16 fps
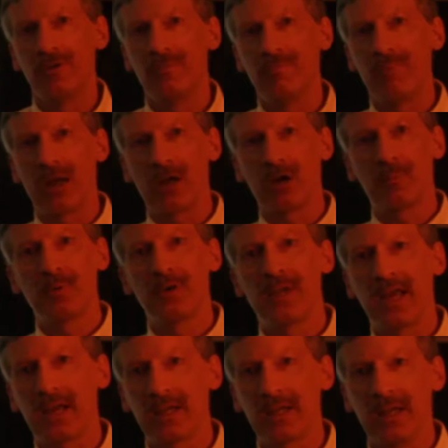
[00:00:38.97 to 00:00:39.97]
better
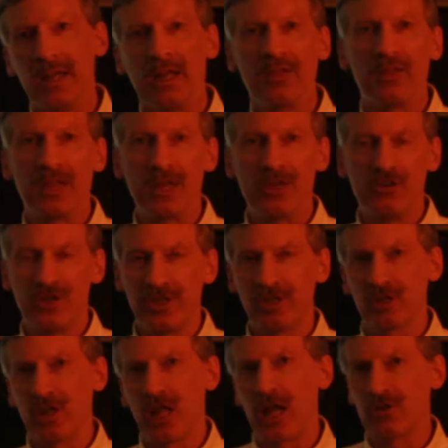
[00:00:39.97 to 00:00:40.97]
predict the
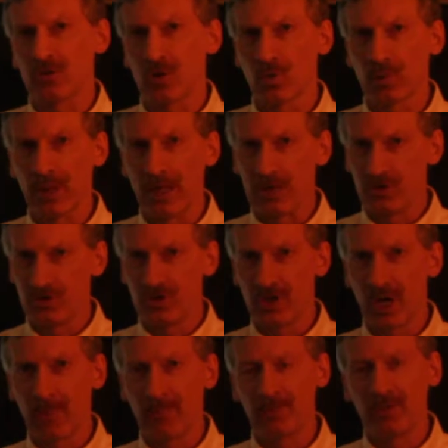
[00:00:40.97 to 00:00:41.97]
genealogical
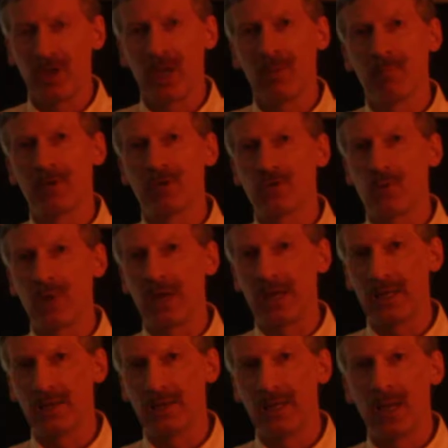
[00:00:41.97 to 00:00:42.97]
relationships
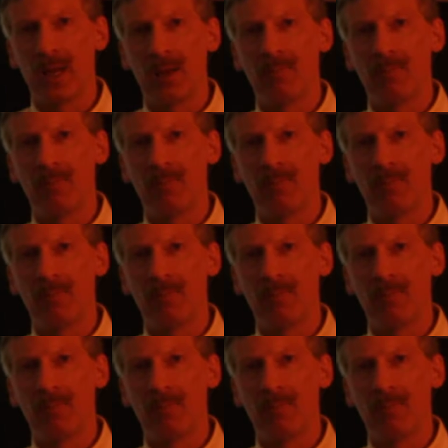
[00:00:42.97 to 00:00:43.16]
between